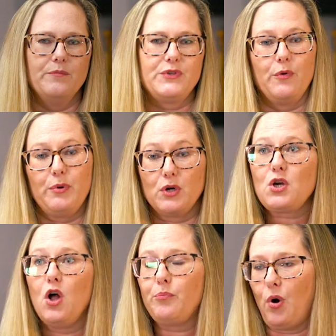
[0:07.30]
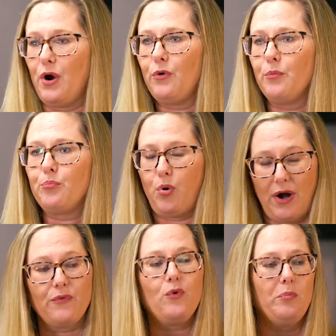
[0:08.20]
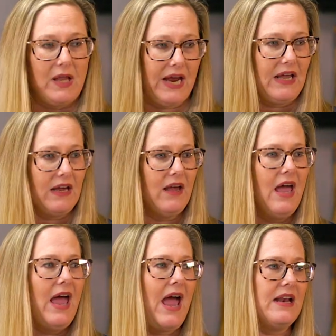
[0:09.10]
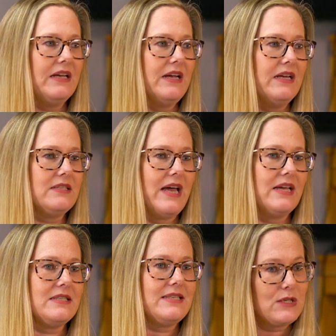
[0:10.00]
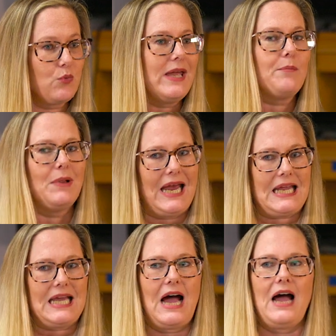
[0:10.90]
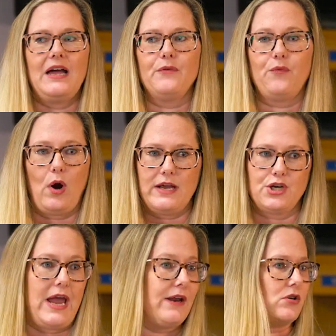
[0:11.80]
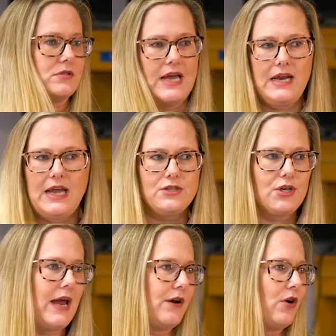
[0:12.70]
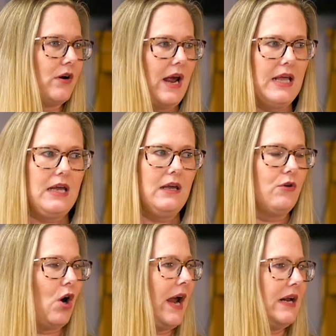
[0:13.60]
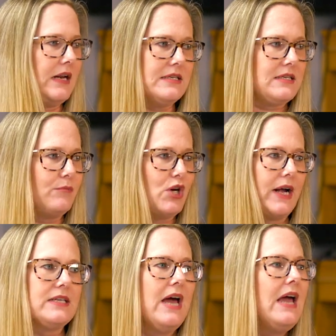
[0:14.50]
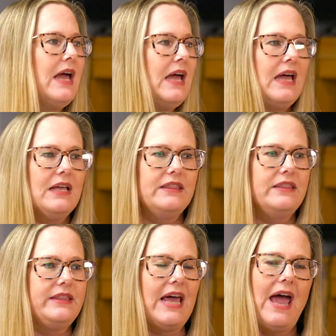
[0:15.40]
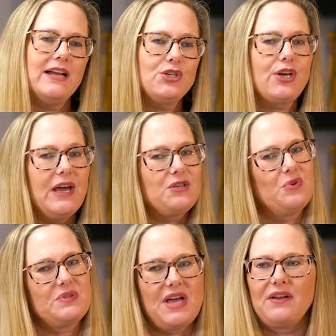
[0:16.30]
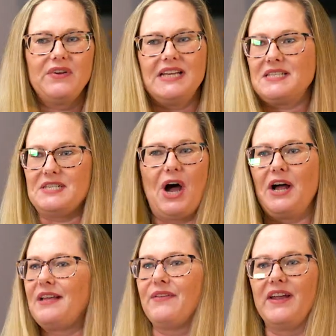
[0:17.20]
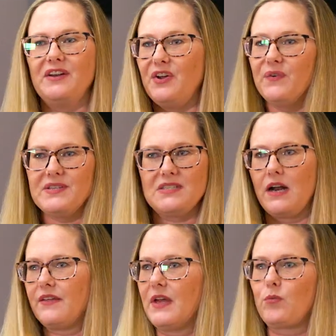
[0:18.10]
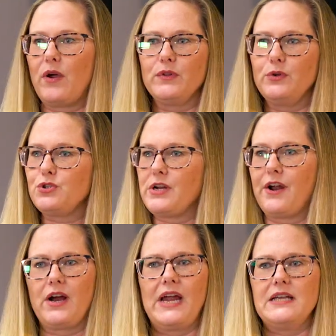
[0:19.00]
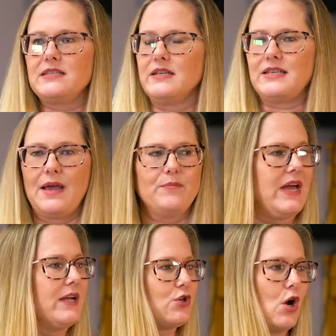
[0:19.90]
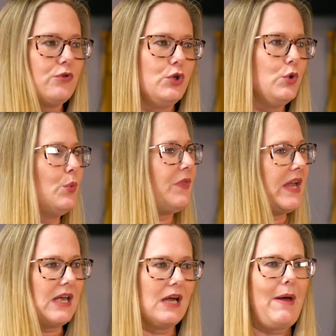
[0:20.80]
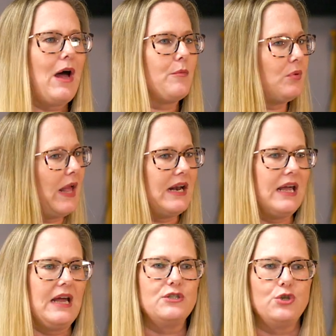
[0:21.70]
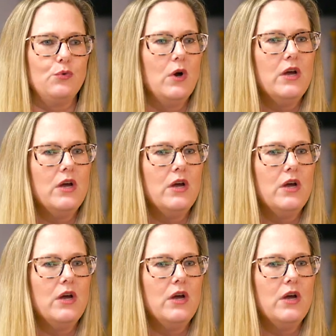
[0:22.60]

So the book's called Prayerful Planning, and it is a 6-week planning guide for educators. Any educator, any grade, any subject. The educational side of it is not anything new. It's not anything revolutionary. It's the same things y'all do thinking about and planning as you